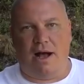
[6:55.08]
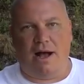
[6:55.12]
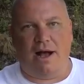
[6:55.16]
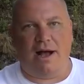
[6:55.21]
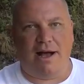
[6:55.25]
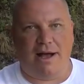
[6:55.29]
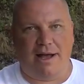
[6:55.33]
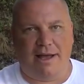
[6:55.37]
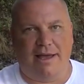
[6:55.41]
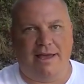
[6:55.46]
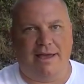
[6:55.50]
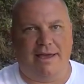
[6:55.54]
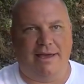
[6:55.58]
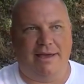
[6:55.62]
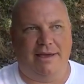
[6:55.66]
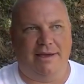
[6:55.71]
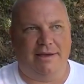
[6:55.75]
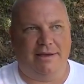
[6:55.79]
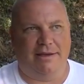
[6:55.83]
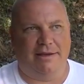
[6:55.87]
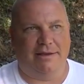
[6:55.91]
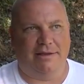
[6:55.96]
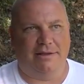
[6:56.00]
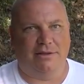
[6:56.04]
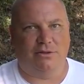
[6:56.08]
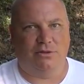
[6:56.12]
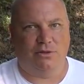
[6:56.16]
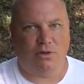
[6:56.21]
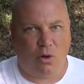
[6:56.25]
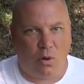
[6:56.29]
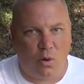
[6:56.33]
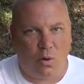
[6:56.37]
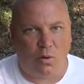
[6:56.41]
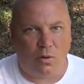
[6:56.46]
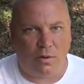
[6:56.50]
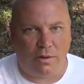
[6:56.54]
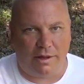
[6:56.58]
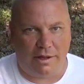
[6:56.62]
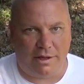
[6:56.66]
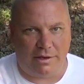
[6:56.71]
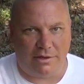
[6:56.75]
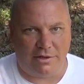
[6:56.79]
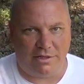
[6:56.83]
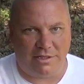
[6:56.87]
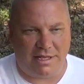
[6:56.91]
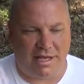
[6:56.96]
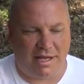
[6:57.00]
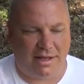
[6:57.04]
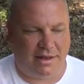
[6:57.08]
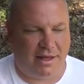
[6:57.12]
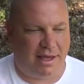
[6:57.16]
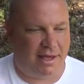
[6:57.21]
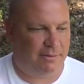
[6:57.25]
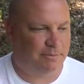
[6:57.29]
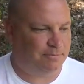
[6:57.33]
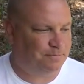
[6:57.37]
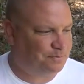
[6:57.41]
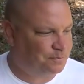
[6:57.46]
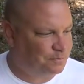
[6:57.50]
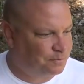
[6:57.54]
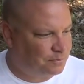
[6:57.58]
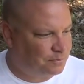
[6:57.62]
I totally understand that.